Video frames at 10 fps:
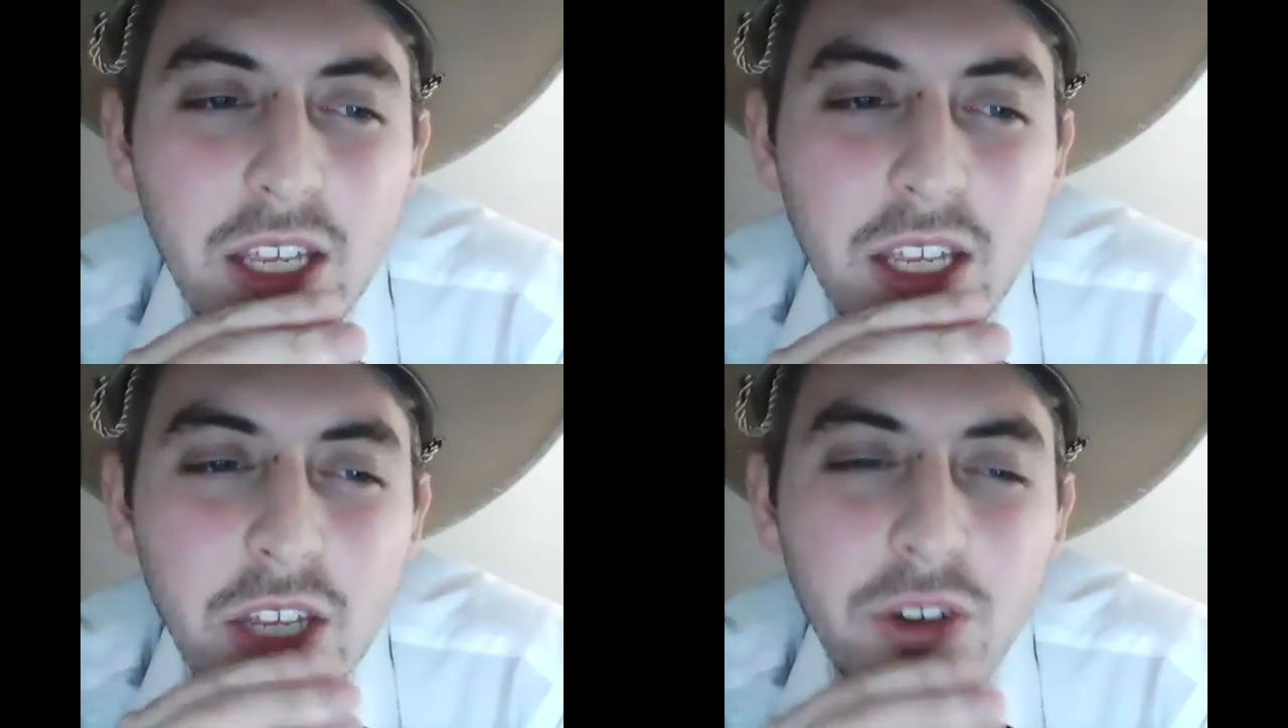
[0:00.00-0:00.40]

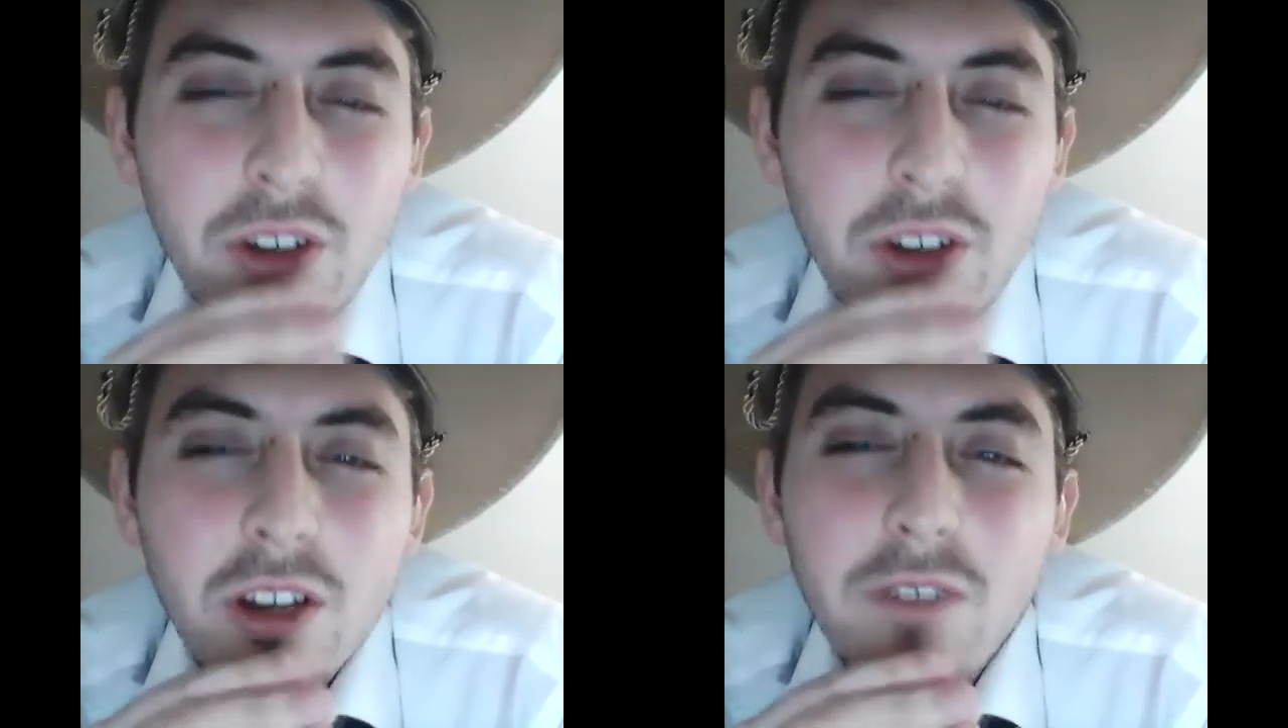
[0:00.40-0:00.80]
you're
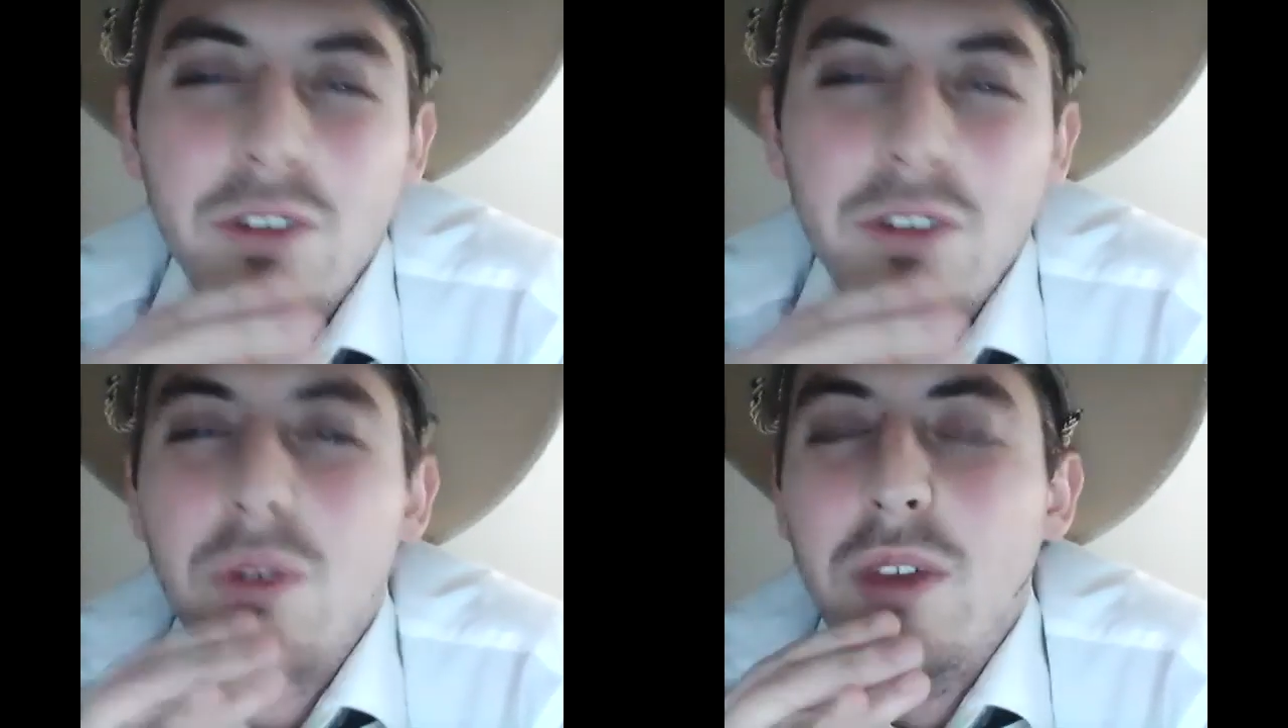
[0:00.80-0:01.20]
good enough,
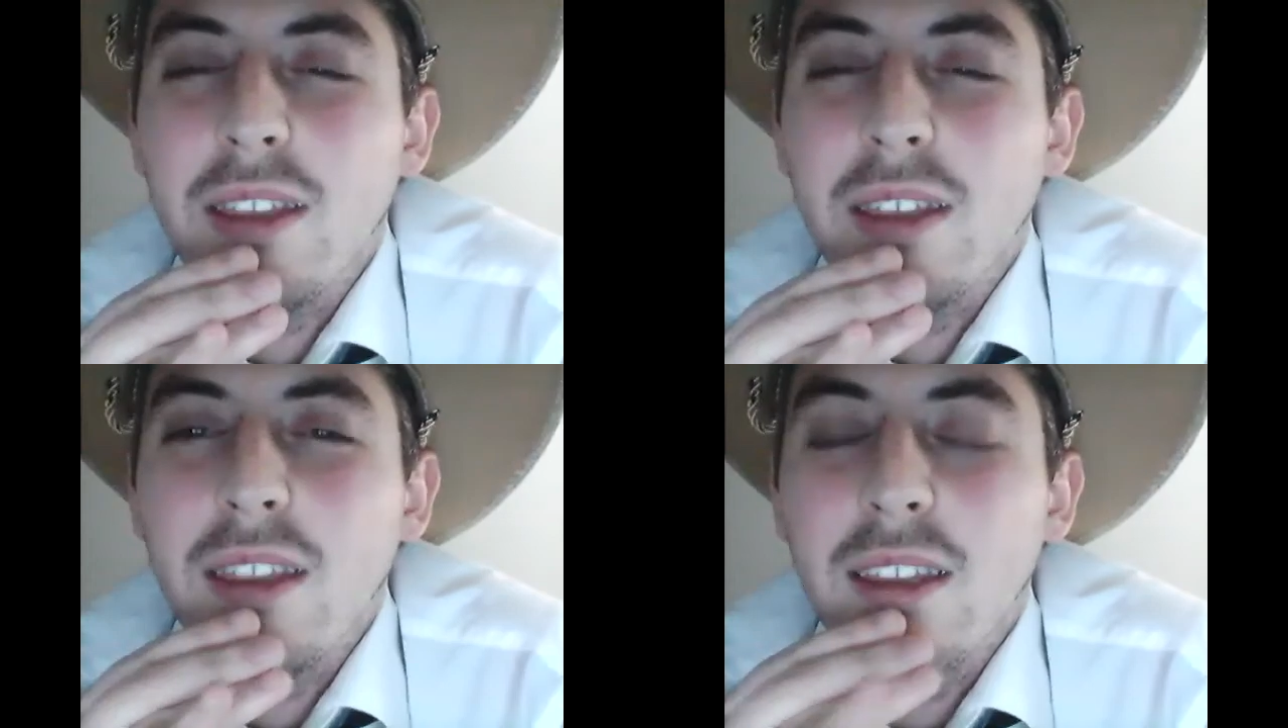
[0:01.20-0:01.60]
do you
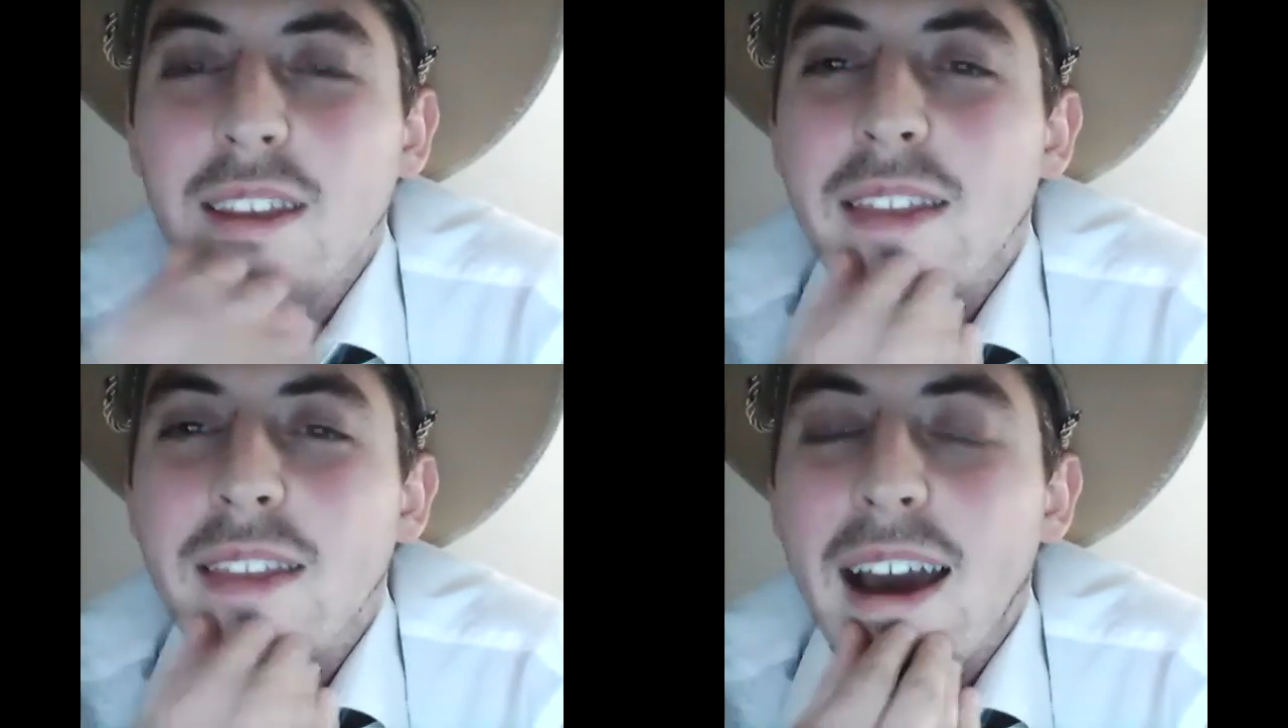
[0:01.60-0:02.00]
think
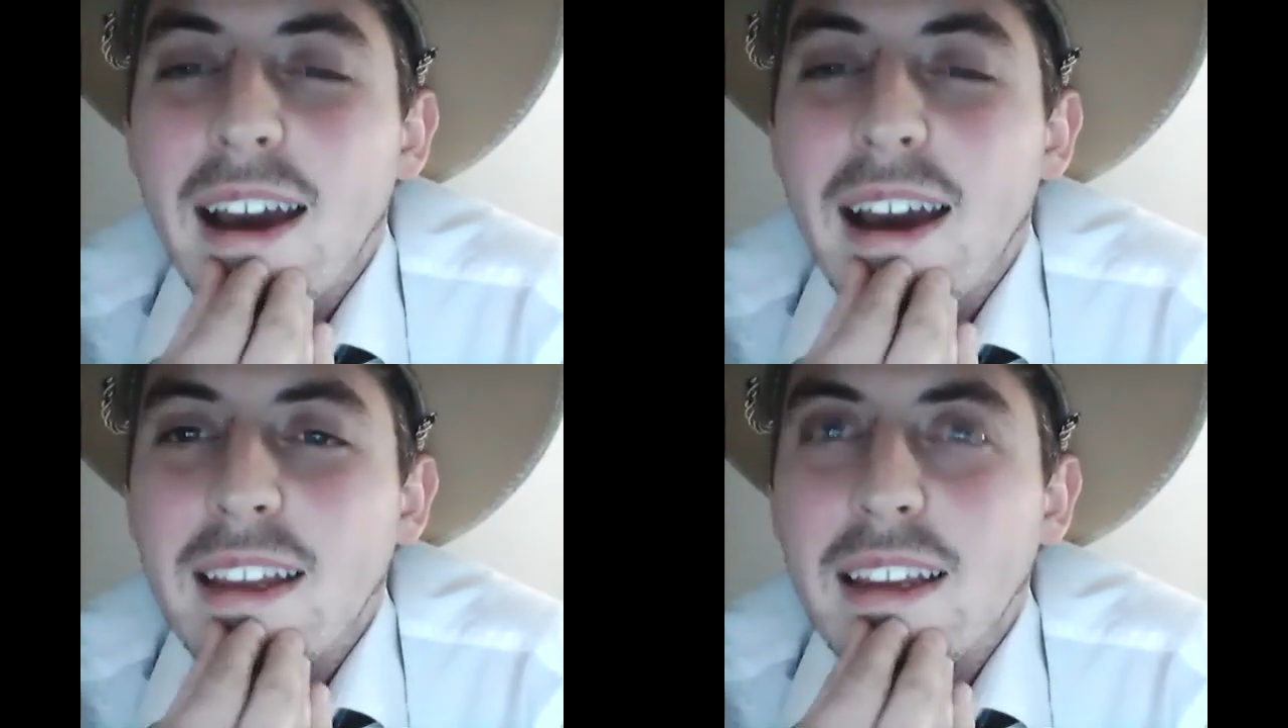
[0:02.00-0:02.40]

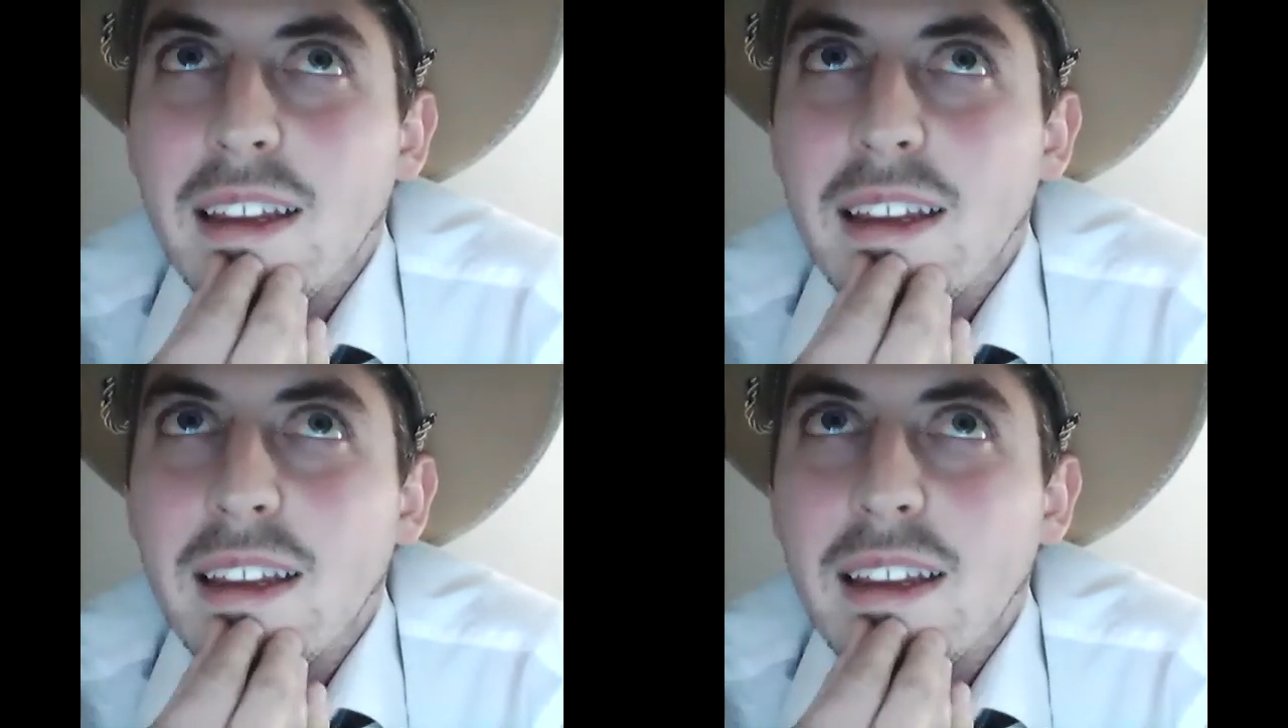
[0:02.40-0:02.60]
that